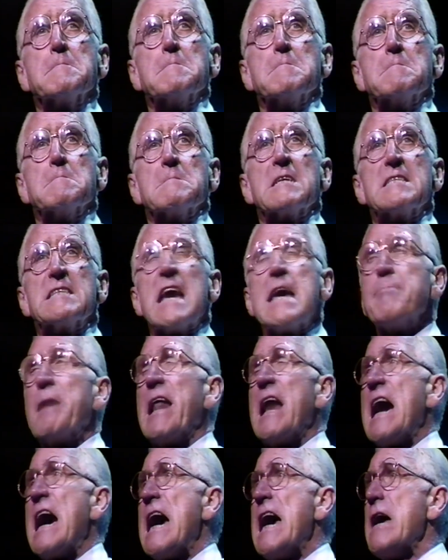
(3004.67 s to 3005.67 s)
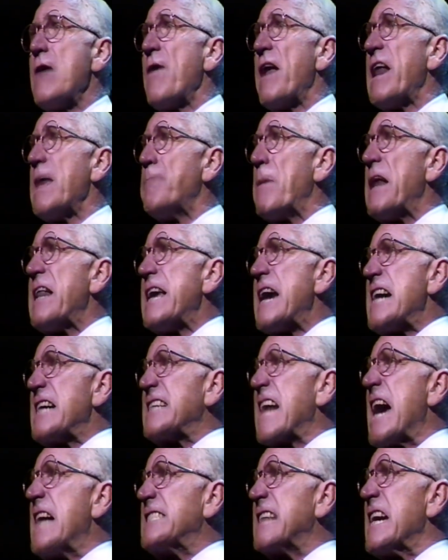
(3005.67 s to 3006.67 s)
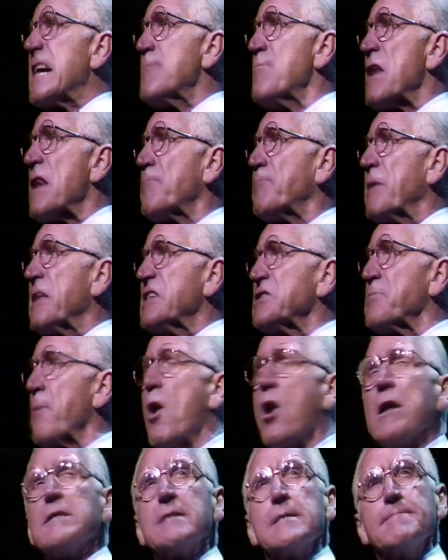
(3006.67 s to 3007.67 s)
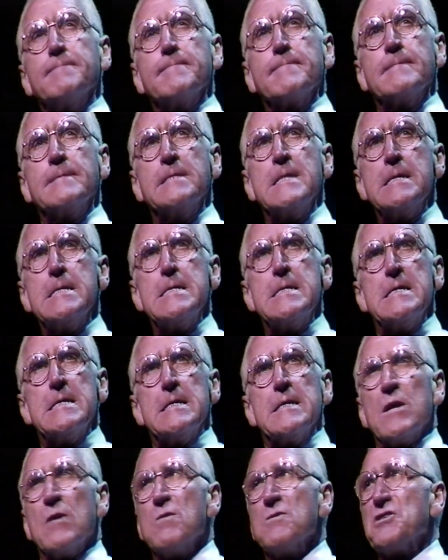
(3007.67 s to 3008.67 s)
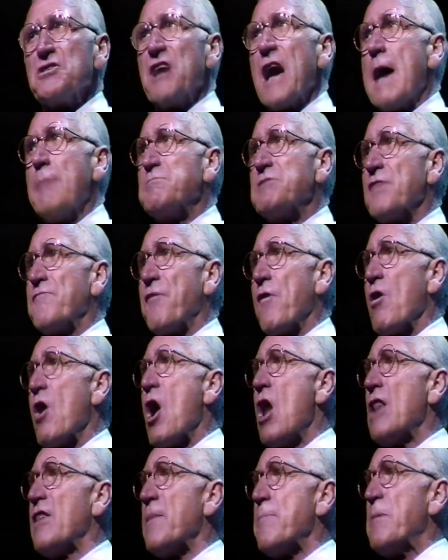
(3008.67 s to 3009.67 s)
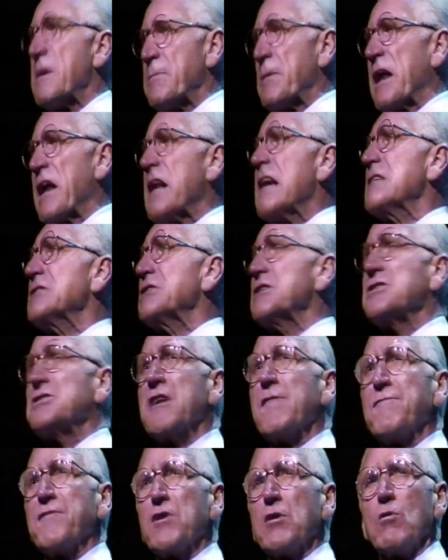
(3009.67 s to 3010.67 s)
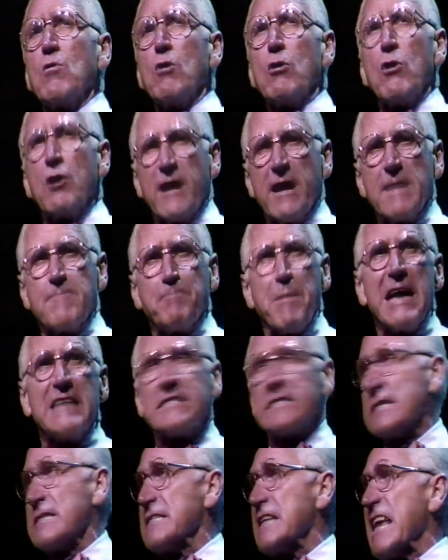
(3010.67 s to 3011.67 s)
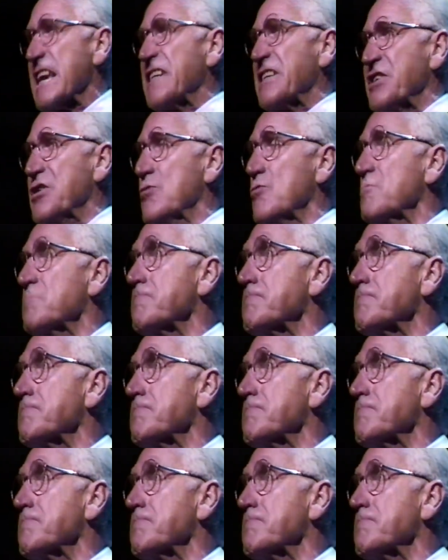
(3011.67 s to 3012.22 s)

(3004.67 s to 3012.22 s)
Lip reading: Because I'm going to hire anybody I goddamn well please, boys. Those jobs are for all the people and not just a few hooded bastards like you.